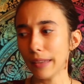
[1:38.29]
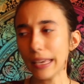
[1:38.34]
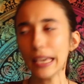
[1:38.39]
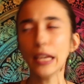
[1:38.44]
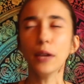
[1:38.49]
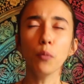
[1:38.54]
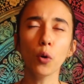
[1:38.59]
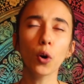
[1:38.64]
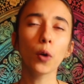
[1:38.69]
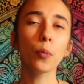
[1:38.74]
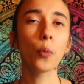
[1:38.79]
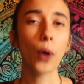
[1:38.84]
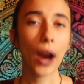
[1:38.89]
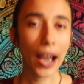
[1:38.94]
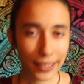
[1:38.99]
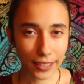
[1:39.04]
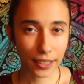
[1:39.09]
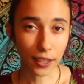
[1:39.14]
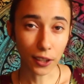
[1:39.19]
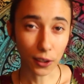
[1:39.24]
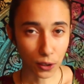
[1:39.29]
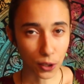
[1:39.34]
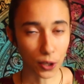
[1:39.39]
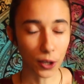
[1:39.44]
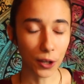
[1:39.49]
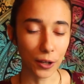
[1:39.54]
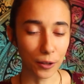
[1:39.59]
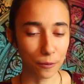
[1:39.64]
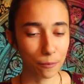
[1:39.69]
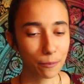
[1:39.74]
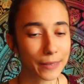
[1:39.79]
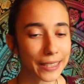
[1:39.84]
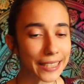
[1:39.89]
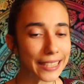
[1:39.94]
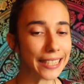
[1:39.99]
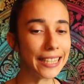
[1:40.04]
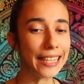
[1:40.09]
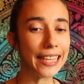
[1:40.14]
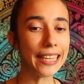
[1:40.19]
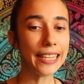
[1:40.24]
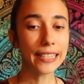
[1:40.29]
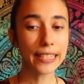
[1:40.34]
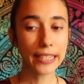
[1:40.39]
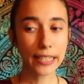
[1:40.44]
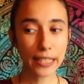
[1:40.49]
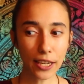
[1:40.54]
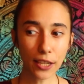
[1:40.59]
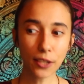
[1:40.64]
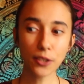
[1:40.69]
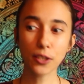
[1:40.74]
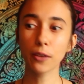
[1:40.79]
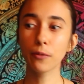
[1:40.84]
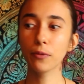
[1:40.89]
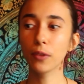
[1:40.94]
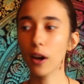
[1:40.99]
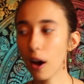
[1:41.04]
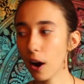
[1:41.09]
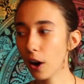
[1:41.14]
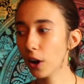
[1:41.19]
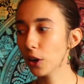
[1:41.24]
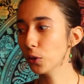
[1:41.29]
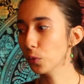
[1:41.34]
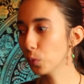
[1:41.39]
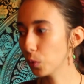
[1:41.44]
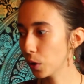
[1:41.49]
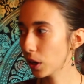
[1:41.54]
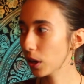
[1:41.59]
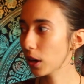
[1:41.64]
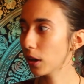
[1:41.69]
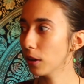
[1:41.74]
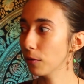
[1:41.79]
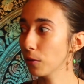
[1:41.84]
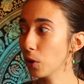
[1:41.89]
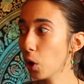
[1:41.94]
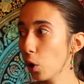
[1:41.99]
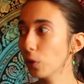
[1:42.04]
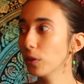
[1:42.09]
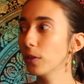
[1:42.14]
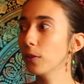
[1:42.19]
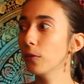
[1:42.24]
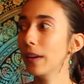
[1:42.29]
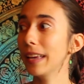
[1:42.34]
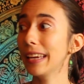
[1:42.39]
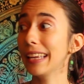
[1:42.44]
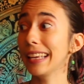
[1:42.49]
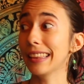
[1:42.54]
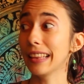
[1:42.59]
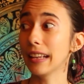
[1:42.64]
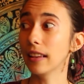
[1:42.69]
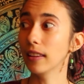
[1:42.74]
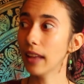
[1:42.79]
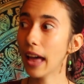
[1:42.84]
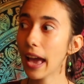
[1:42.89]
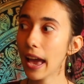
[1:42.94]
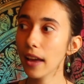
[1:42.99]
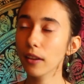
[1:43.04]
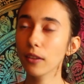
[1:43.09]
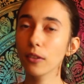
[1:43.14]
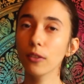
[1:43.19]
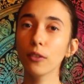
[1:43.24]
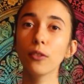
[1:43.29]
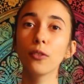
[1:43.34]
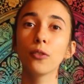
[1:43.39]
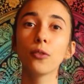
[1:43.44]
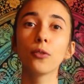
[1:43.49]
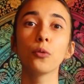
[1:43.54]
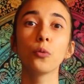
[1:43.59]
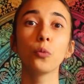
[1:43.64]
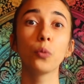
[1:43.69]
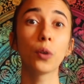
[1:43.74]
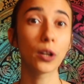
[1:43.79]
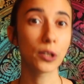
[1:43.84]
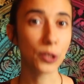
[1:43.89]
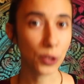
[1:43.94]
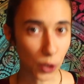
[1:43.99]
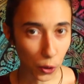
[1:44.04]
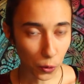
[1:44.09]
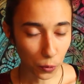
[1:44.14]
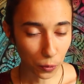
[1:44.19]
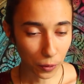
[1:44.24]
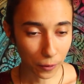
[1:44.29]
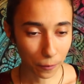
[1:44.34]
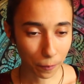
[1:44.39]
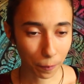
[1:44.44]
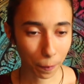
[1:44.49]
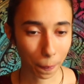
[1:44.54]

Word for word: in more practical terms, the seeds of the hard work of cultivating the land were sown.